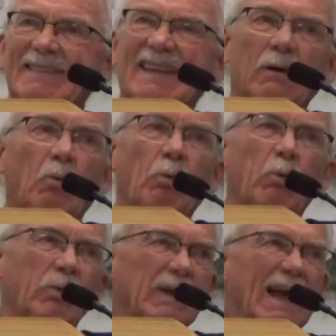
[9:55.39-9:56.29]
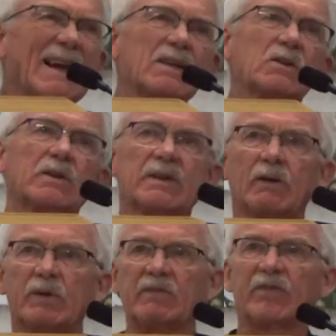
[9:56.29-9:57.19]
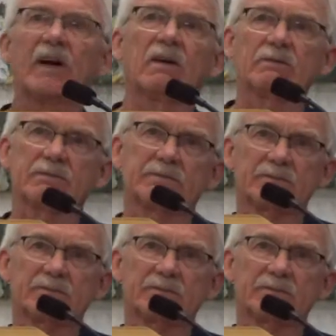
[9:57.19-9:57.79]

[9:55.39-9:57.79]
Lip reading: that anger that we felt,